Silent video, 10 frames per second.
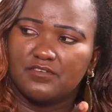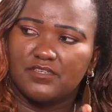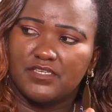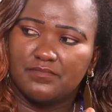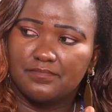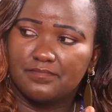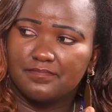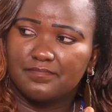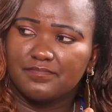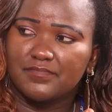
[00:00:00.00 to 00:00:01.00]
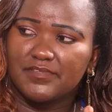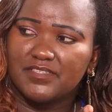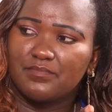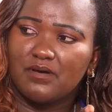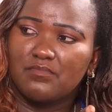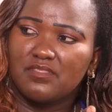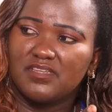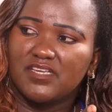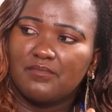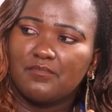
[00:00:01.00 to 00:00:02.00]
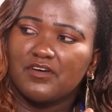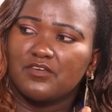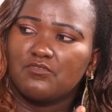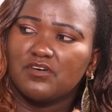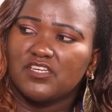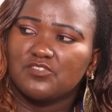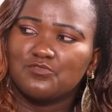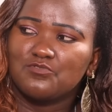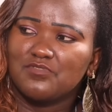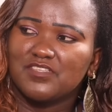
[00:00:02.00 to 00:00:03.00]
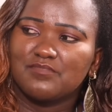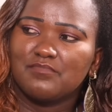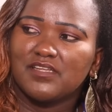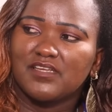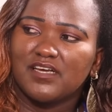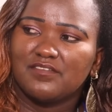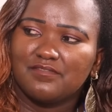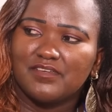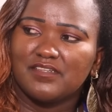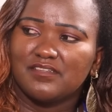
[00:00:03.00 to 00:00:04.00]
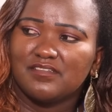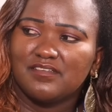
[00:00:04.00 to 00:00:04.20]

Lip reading: for him sababu ni kama walikuwa na shuku this man can fail.